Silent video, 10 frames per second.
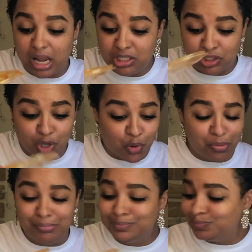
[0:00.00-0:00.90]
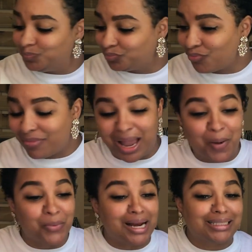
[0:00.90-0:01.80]
It's so,
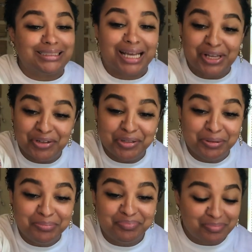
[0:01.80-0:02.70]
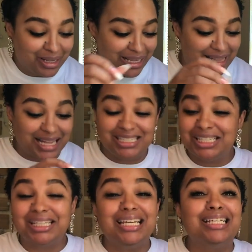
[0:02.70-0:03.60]
when I tell you that
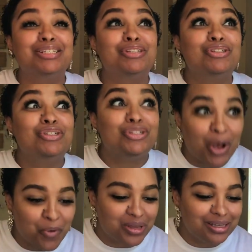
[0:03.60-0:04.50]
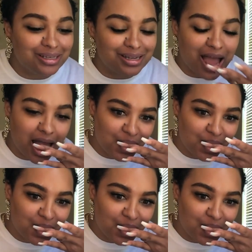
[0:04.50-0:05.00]
chili is so good,